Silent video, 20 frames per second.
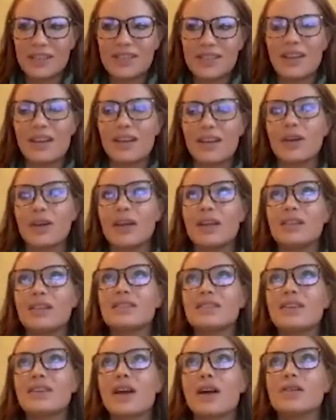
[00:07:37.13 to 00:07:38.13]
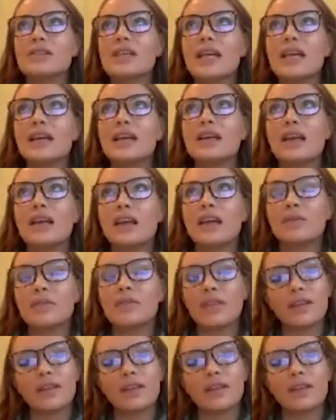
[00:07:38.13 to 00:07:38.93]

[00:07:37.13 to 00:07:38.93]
So it goes hand in hand with